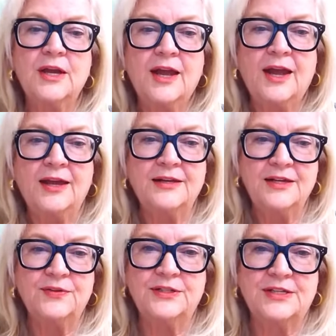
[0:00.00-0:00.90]
and
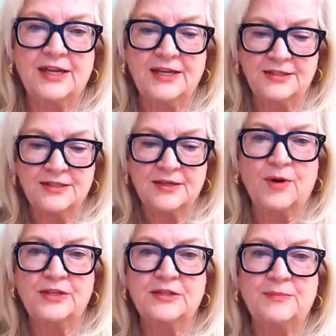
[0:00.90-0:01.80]
even taking some
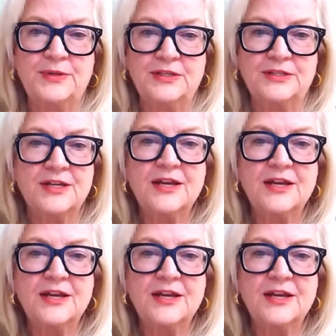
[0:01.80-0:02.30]
recipes